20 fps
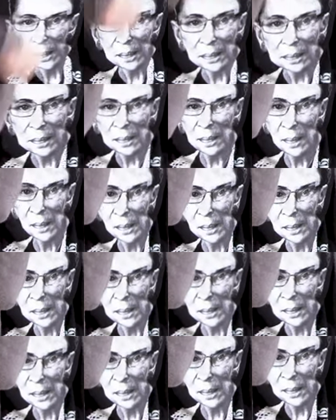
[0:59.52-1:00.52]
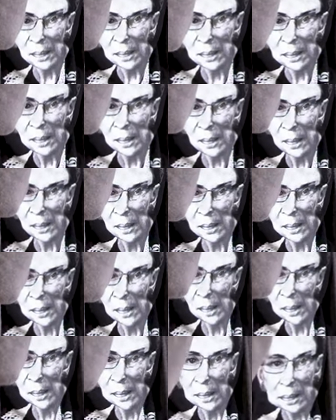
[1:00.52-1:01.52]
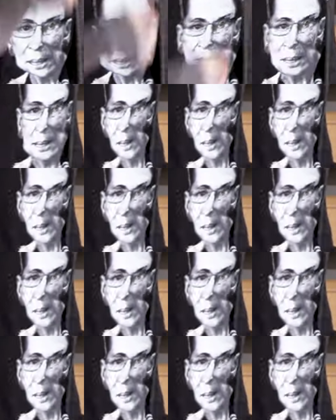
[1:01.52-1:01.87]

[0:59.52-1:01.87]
This person isn't speaking.